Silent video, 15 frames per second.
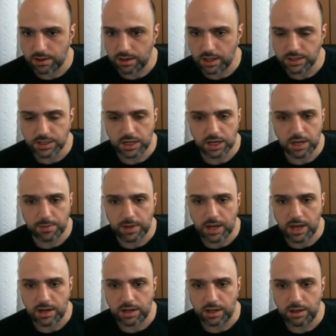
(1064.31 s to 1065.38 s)
It's going to come in
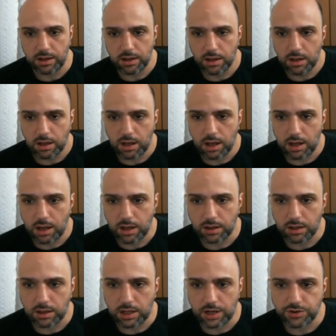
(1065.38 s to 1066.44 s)
handy.
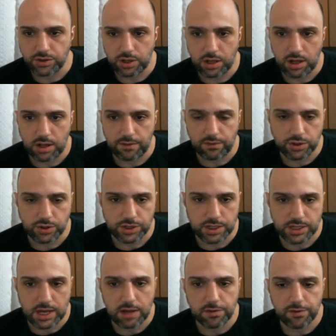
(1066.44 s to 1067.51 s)
Galadriel, unfortunately, is
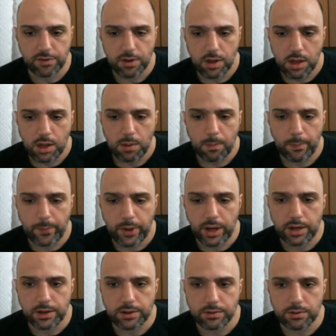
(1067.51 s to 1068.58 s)
elf.
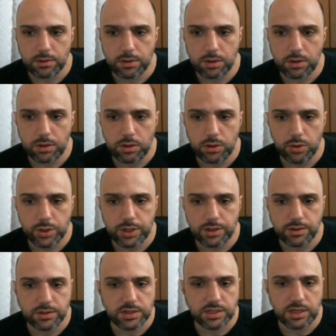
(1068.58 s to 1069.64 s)
But you can
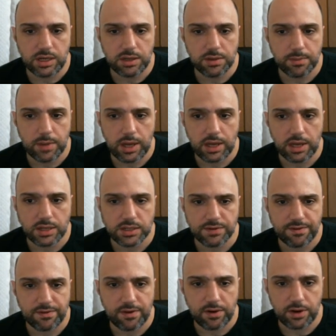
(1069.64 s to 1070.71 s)
see the makings of a
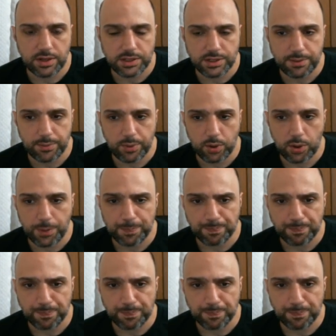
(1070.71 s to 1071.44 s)
very simple